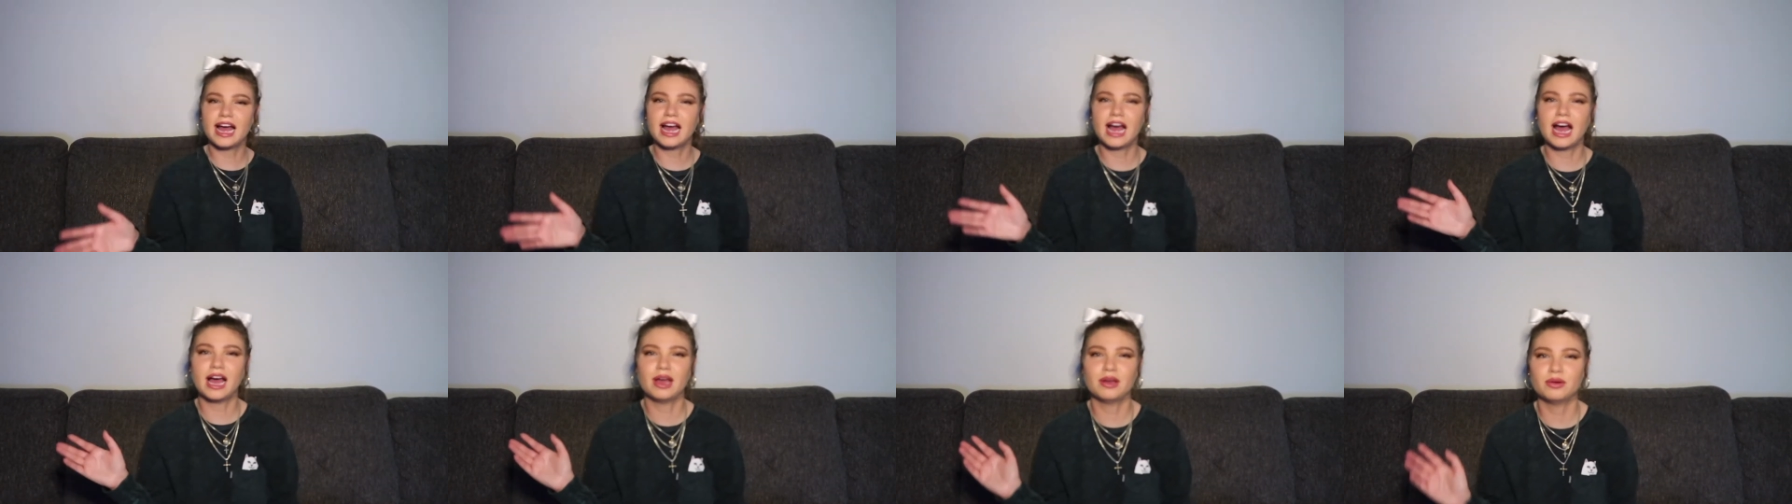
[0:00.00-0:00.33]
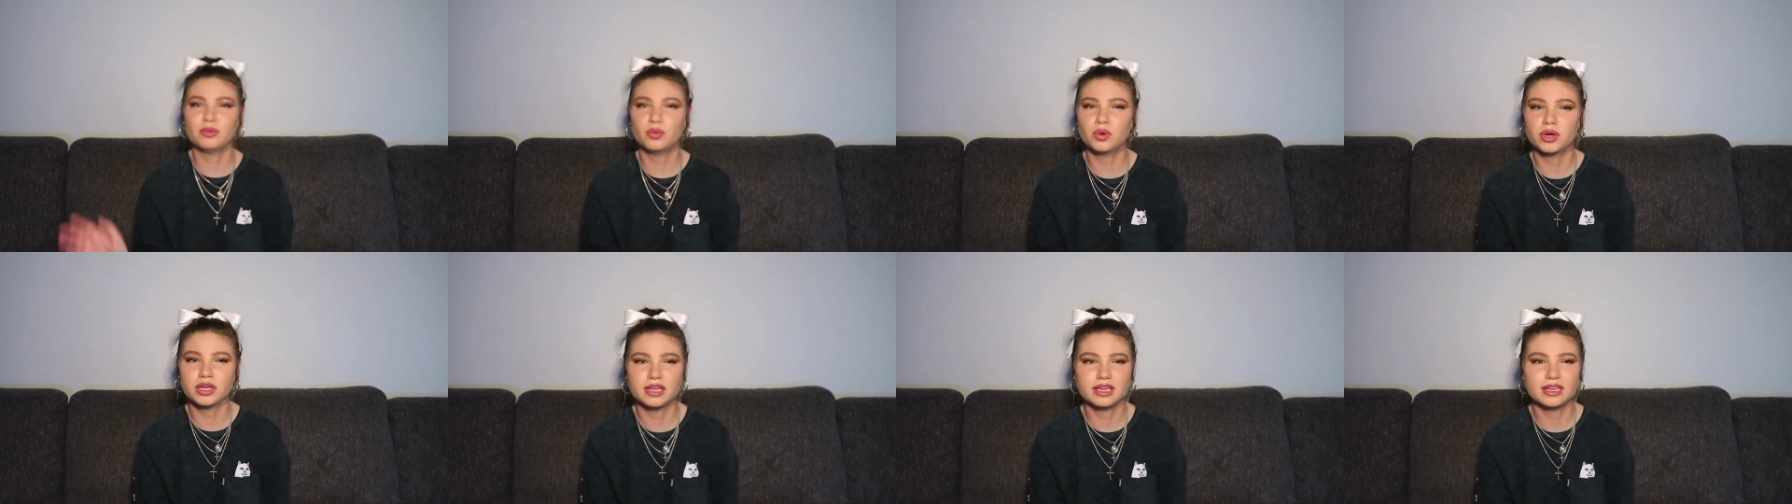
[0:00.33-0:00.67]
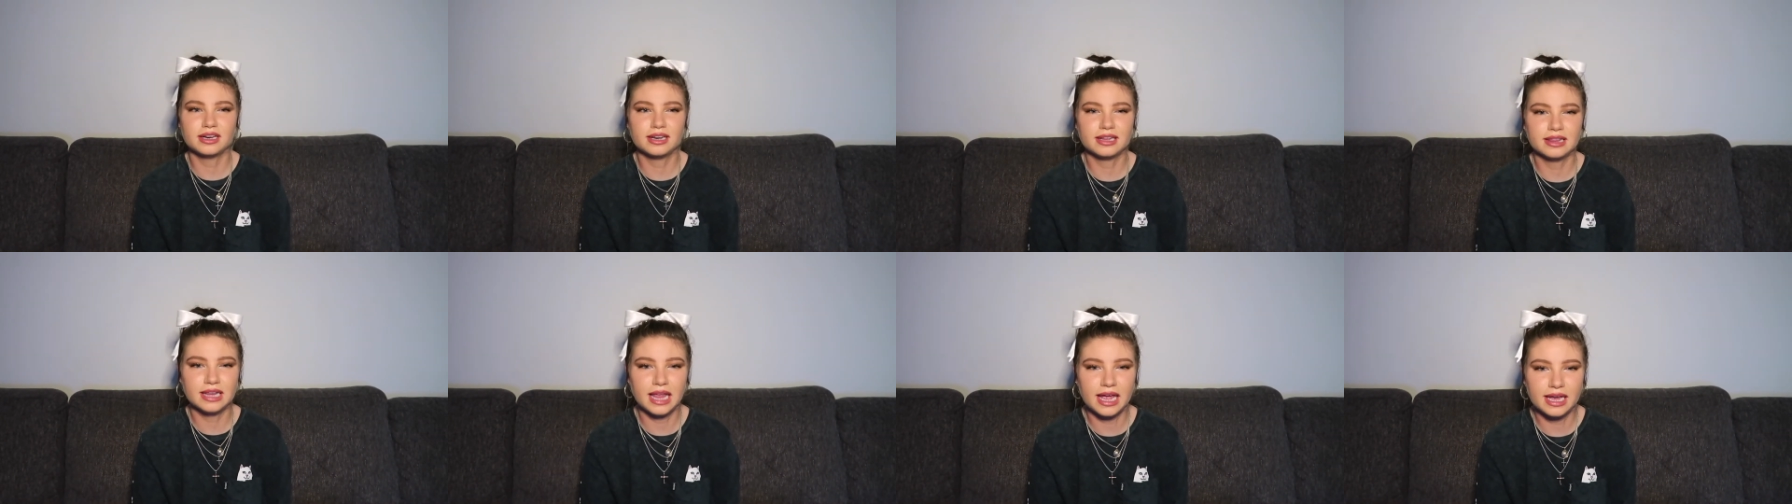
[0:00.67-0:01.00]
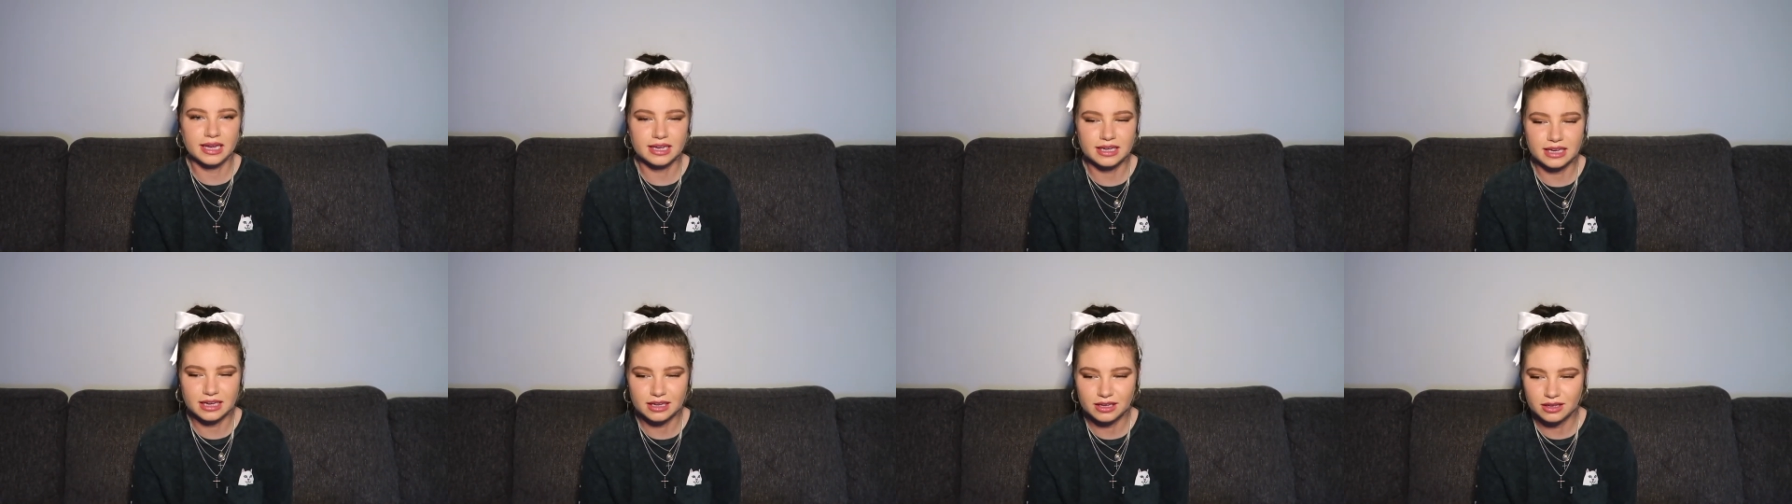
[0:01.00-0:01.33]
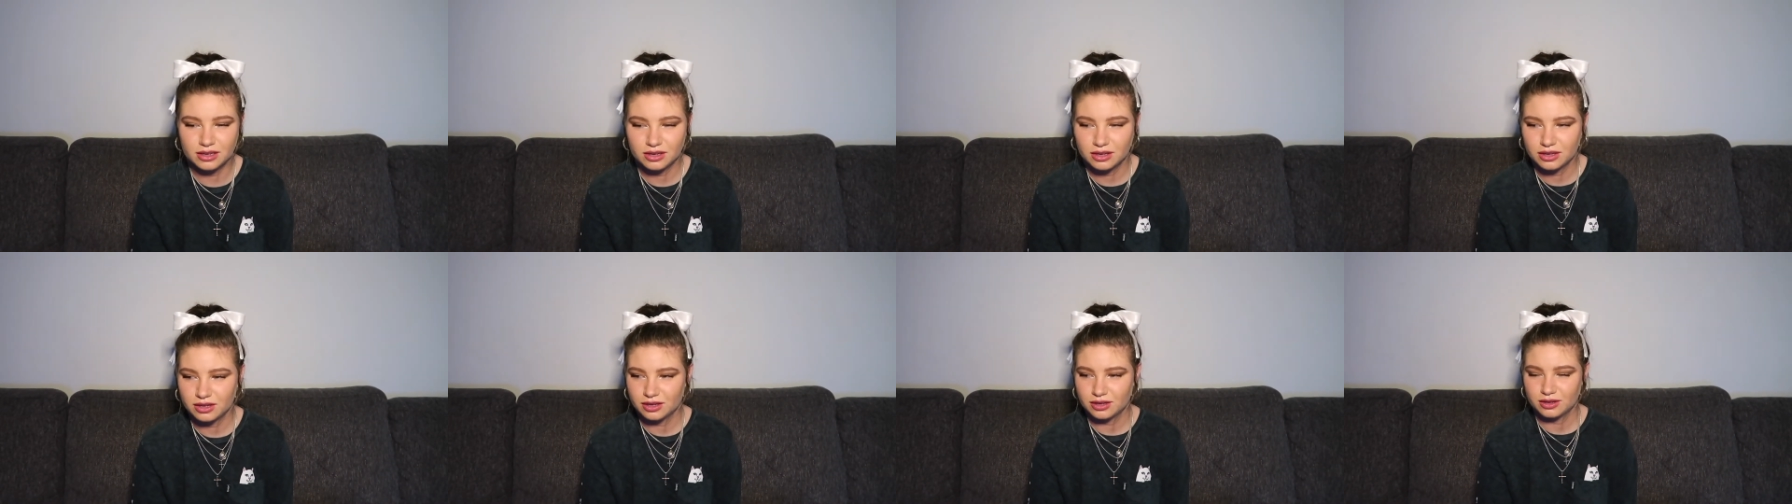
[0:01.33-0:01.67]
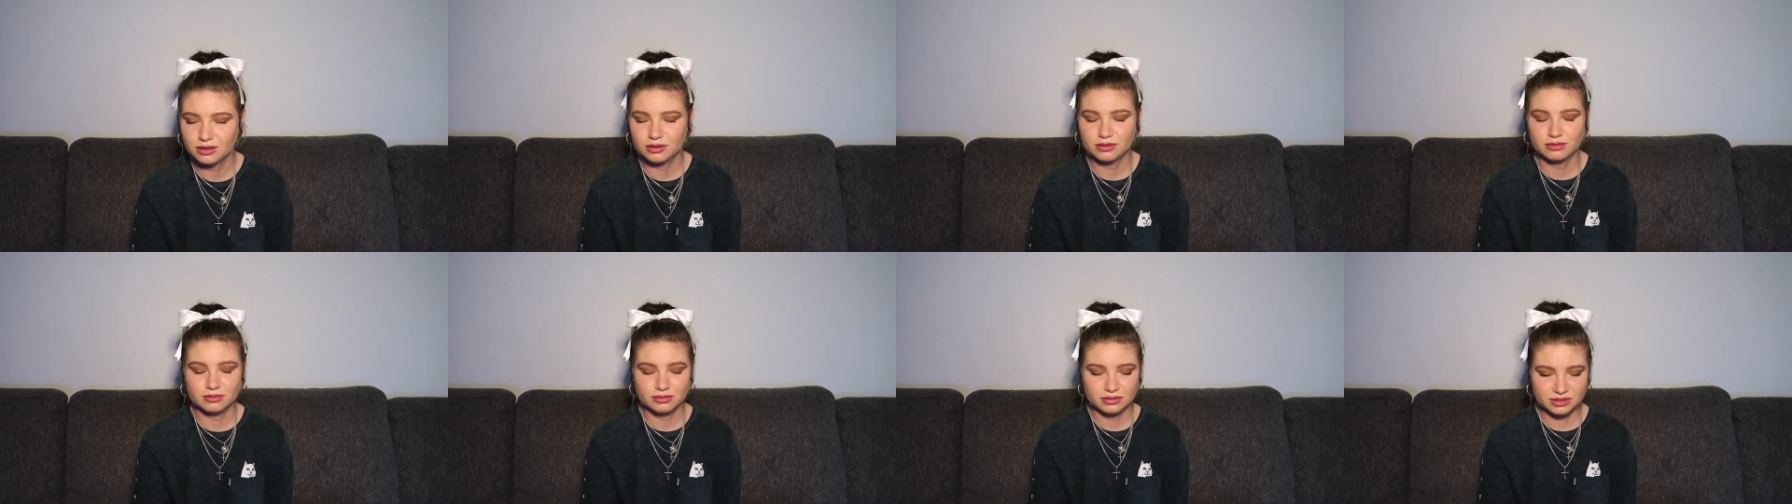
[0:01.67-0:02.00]
I would like
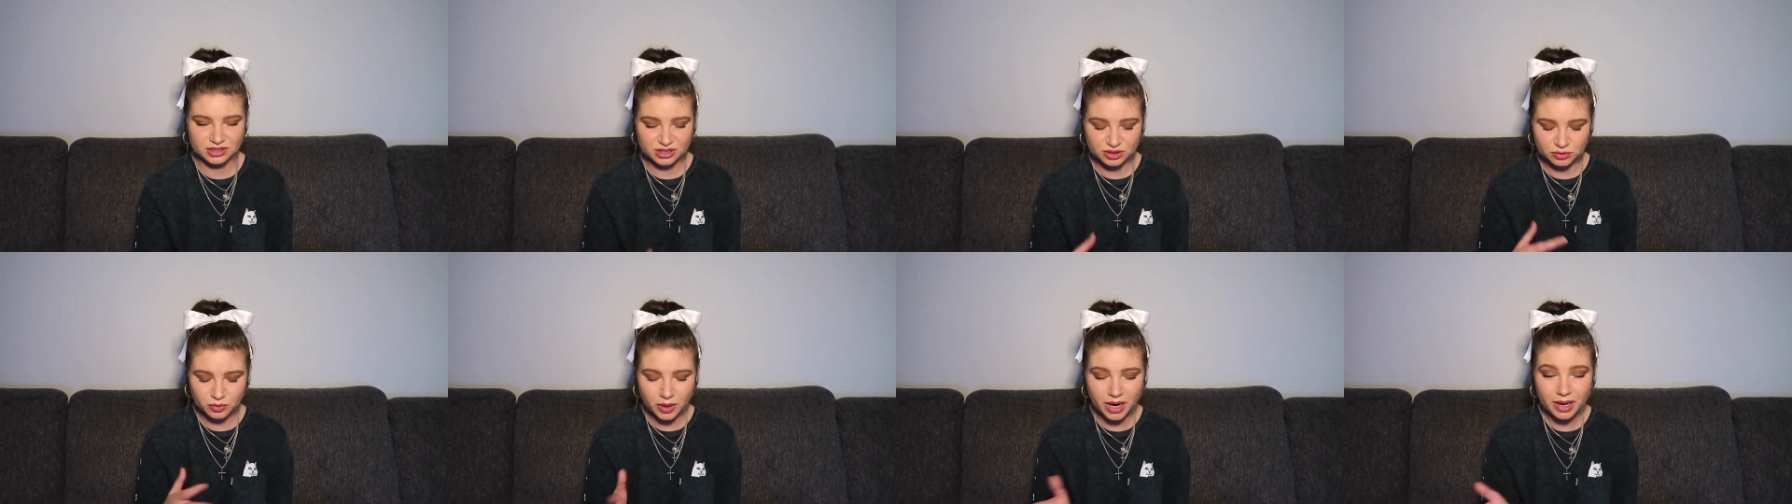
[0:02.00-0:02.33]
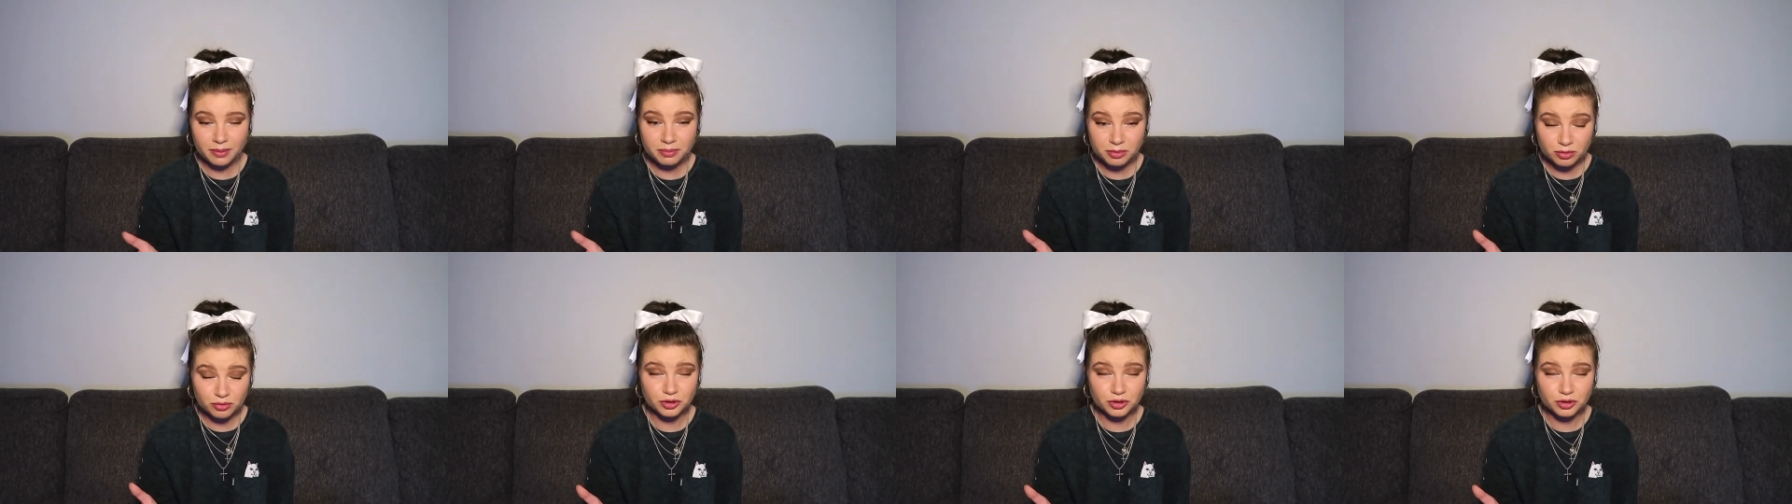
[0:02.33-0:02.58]
swipe